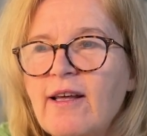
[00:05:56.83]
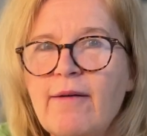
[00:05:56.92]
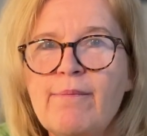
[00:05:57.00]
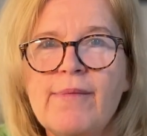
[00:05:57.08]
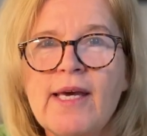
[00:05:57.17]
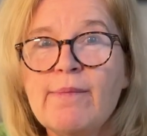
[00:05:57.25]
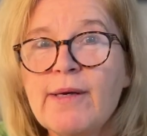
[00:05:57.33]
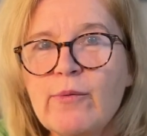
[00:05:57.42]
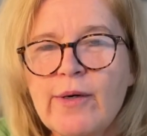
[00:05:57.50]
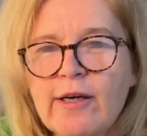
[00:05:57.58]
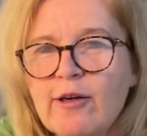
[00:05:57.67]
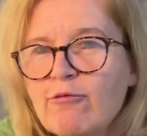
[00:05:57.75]
Maybe
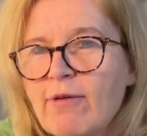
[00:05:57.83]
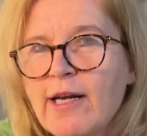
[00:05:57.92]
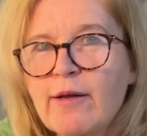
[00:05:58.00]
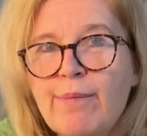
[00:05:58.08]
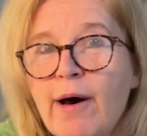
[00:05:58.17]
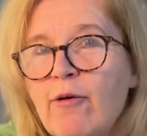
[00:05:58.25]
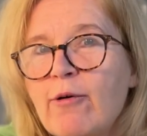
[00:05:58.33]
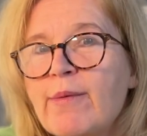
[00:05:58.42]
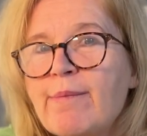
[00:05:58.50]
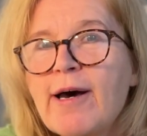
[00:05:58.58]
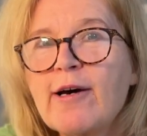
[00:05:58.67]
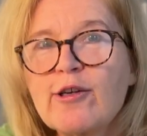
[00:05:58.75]
we could write a poem
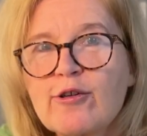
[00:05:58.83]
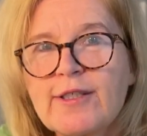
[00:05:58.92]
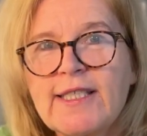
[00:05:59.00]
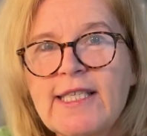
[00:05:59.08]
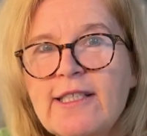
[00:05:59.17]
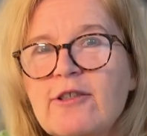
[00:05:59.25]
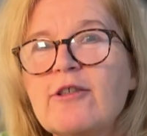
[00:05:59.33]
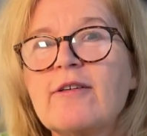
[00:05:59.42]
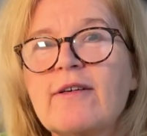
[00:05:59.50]
about your teacher,